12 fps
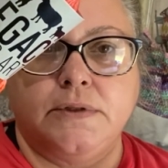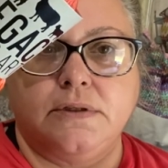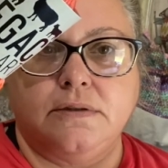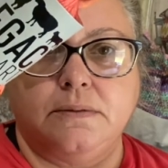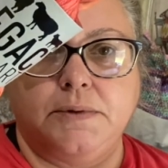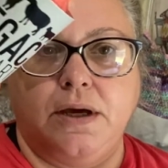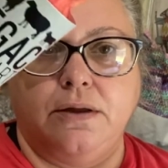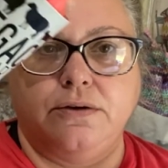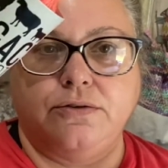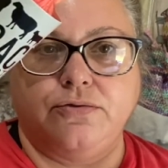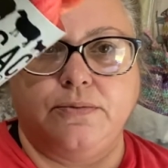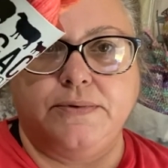some
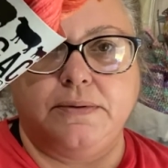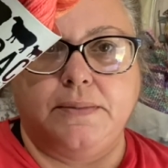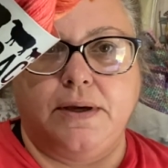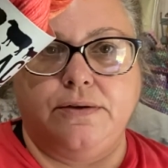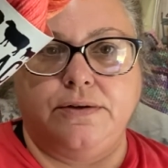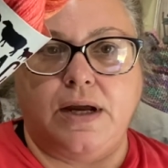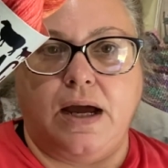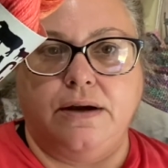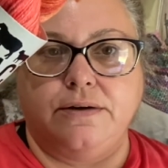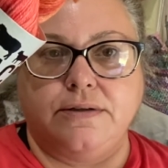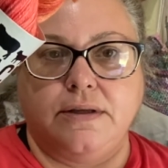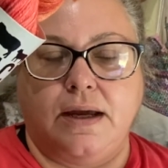colors from some other
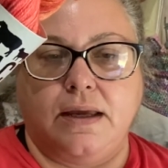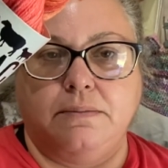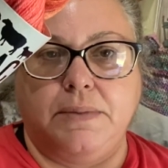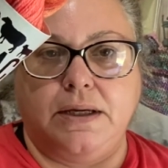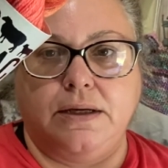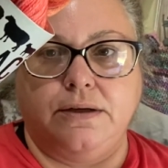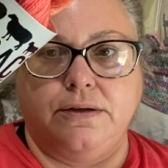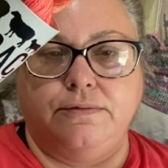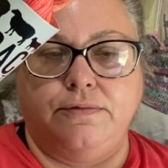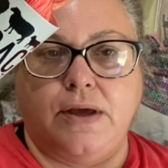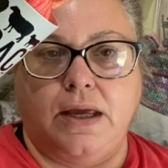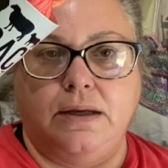dyers that I can make a good
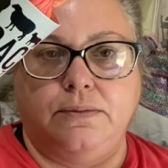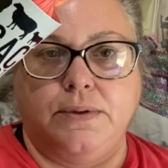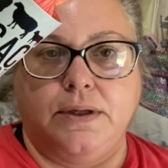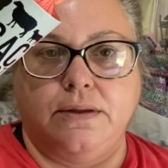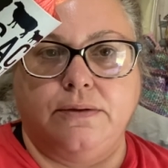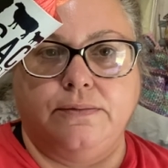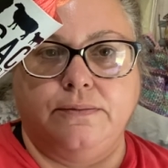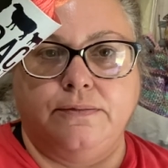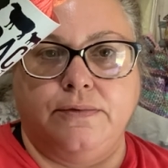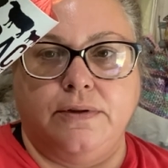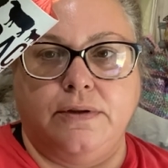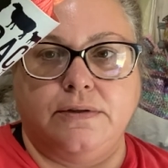fade with
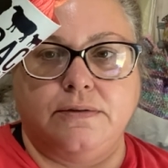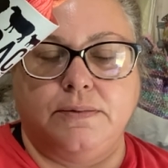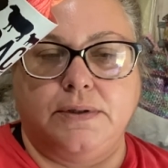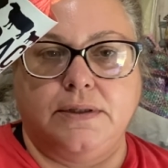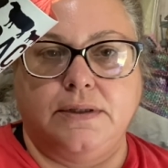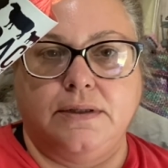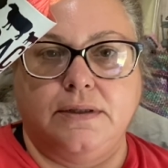for this one.